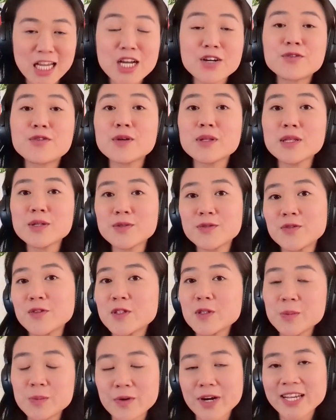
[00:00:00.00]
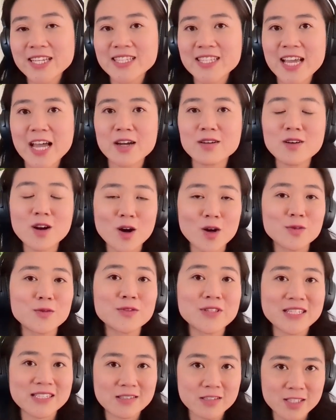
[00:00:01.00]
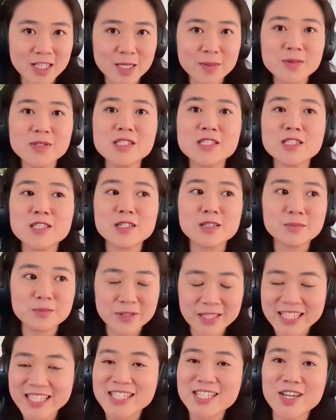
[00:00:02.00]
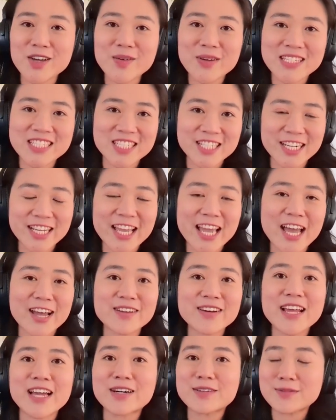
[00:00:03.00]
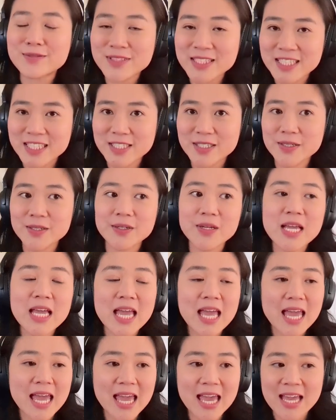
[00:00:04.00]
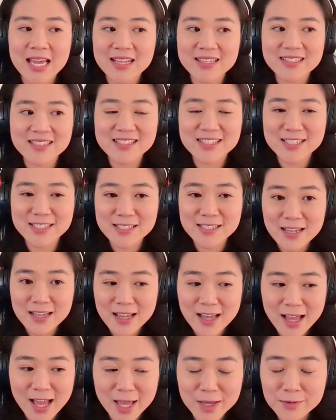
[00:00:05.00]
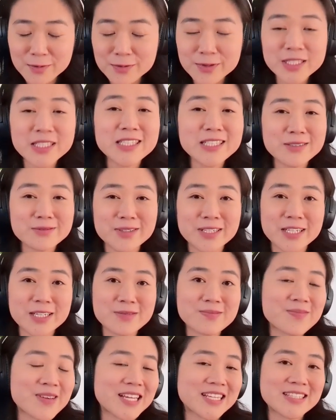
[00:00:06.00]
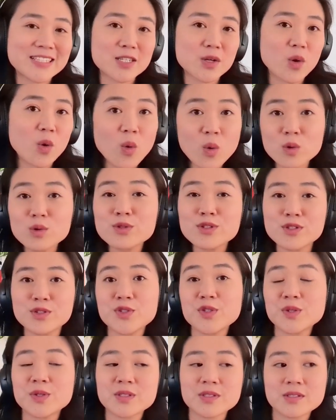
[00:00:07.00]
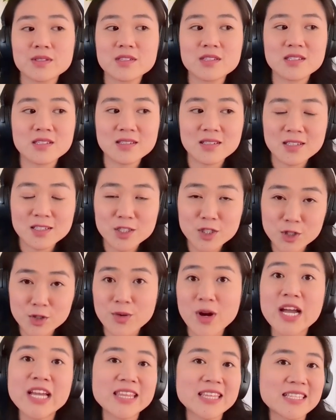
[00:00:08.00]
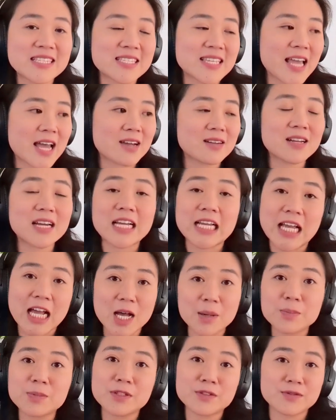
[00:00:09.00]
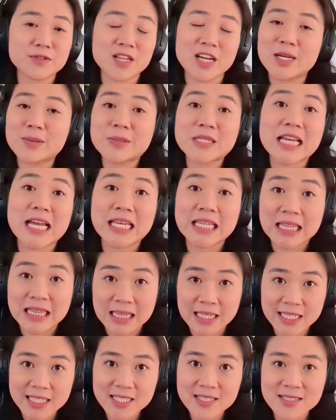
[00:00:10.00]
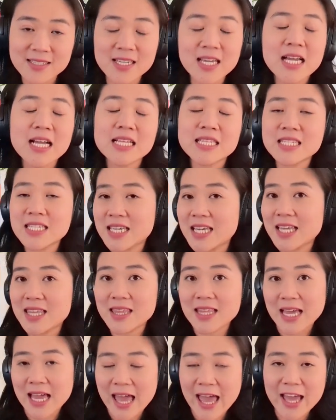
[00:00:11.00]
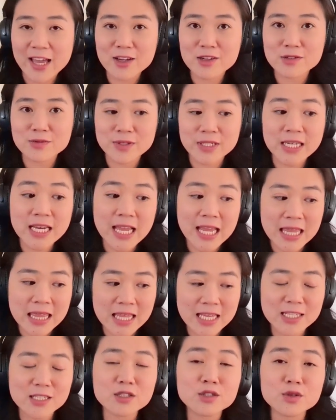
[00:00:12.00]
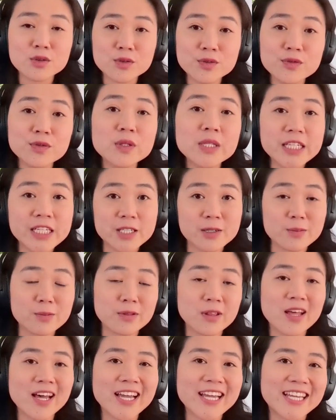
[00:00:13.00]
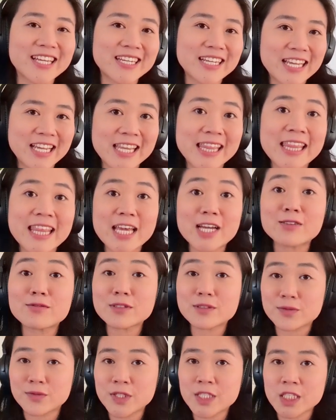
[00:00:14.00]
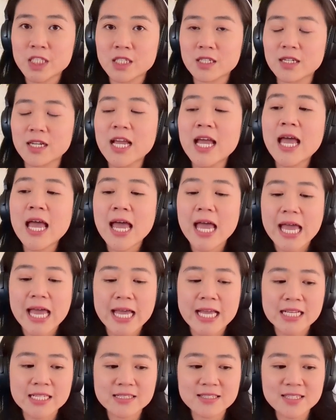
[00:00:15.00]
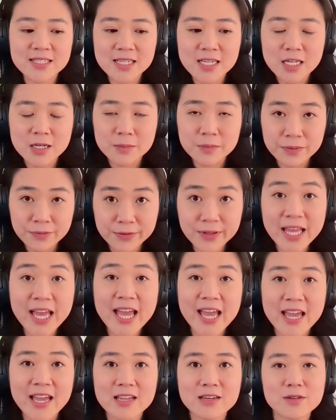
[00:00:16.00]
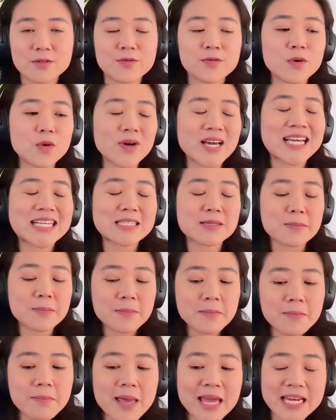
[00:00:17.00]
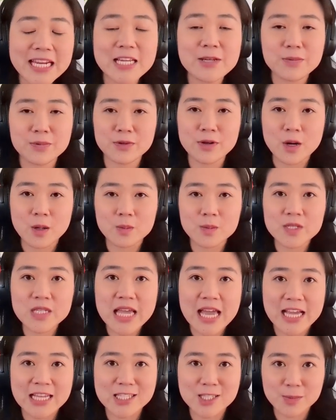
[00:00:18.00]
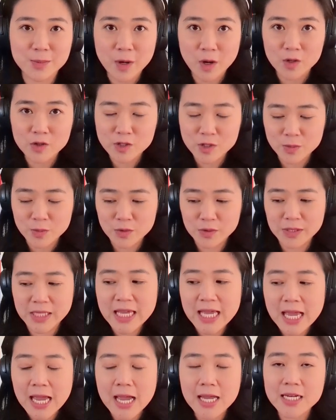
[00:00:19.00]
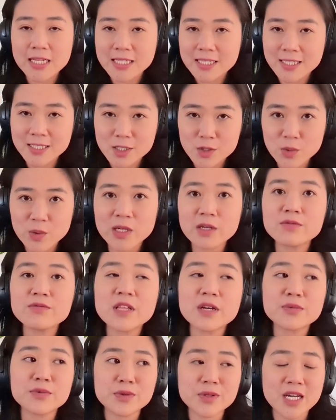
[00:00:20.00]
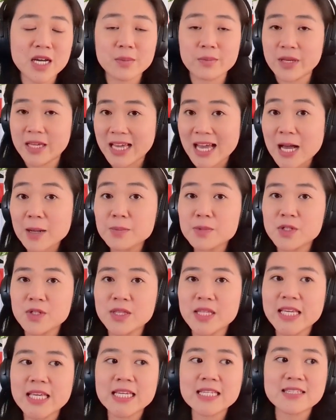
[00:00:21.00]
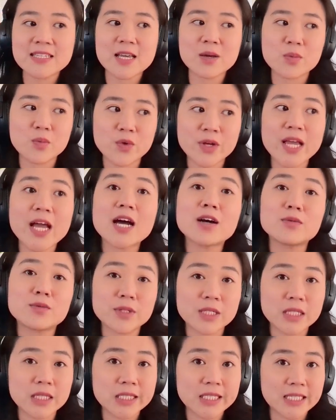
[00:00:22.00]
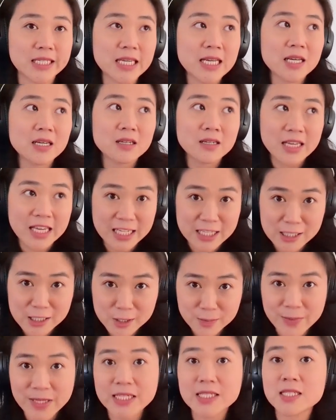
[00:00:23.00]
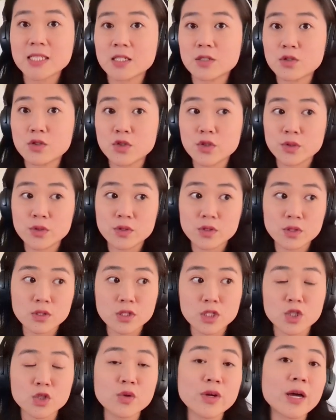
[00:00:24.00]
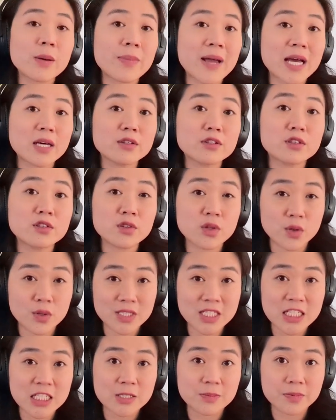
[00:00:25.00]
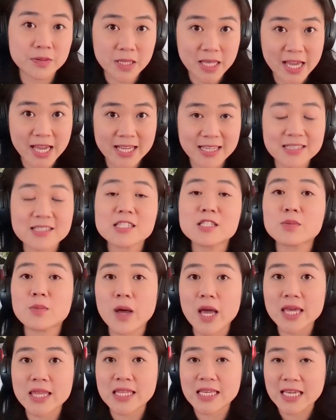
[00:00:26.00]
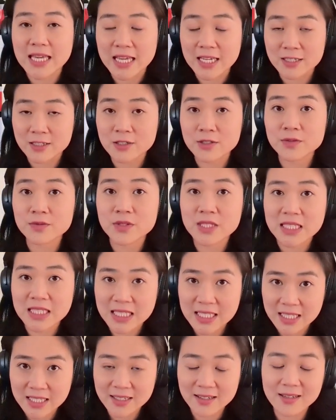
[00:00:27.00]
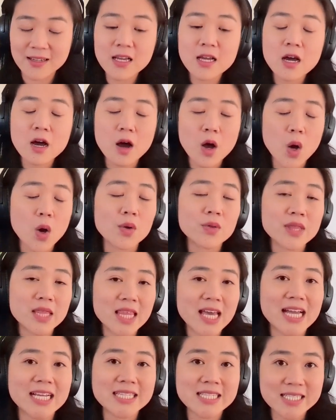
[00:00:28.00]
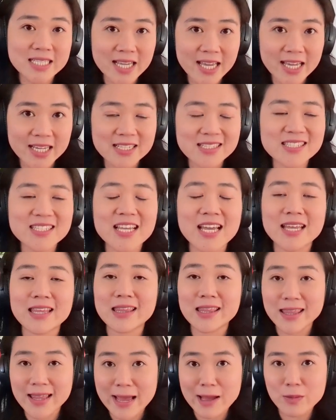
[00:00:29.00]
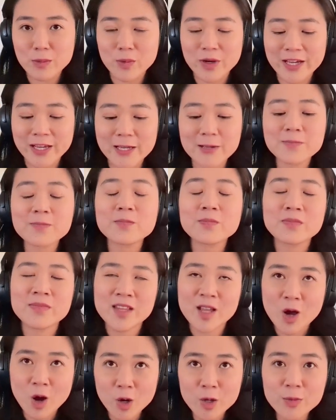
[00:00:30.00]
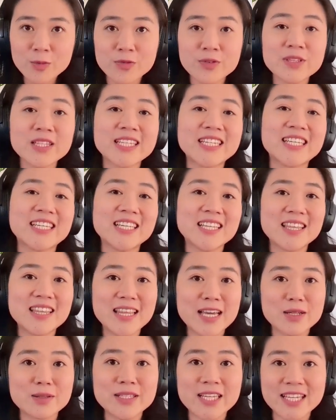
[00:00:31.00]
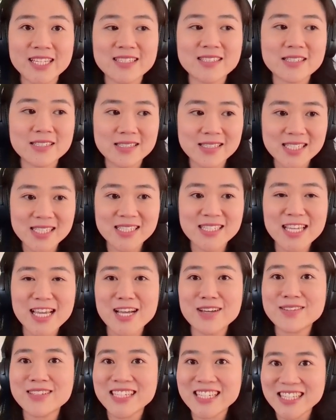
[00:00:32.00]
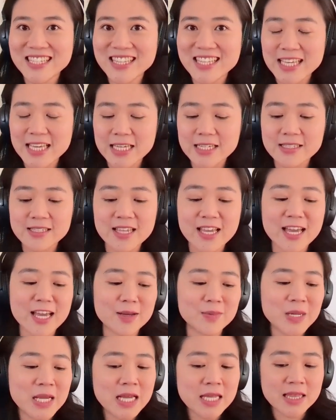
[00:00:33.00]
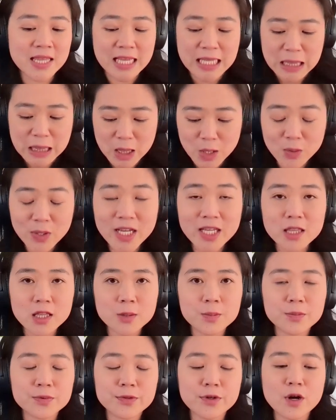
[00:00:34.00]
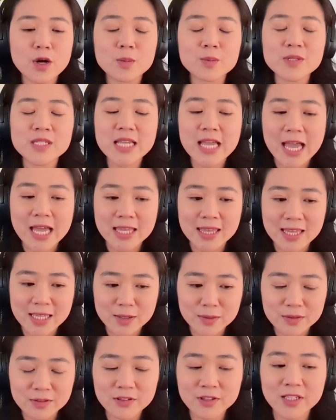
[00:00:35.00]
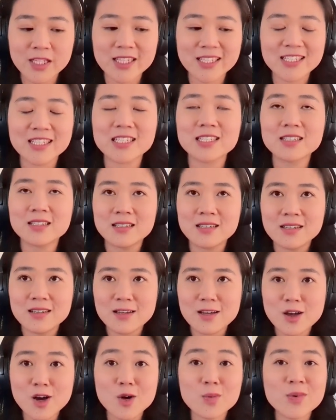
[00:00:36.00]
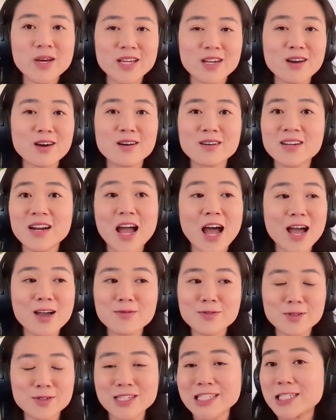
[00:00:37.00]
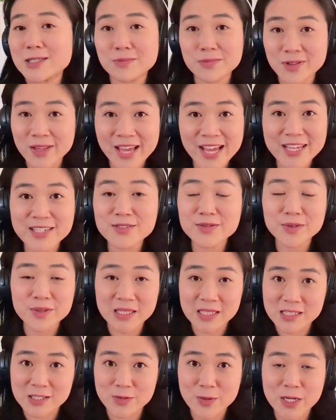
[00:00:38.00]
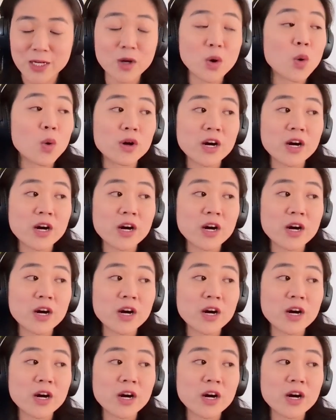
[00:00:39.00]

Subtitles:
For the full breakdown of the steps, please go and check out our video, and I really recommend all students try this out a couple of times at least to get the hang of it and then to fully apply it in their revision and plan for as many prompts as possible. At a year 12 level coming up to the exam, we are really expecting students to do about 30 plans by the end of the year on that text, and that way hopefully they'll get to sit down in the exam, they look at the prompts and they'll think, oh my God, I've already planned for this one, or